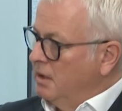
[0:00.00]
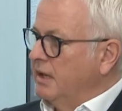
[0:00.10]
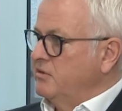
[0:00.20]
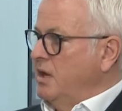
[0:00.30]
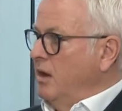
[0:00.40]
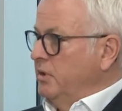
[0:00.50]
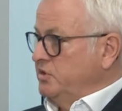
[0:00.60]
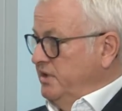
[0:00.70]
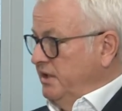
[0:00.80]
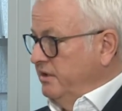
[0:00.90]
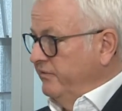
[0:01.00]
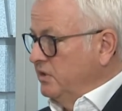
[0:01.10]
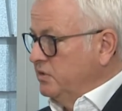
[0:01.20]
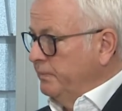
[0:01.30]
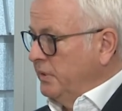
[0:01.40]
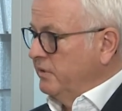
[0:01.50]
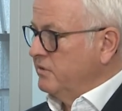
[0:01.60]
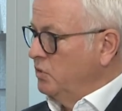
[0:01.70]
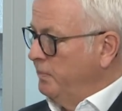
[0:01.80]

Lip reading: as to how much the individual person who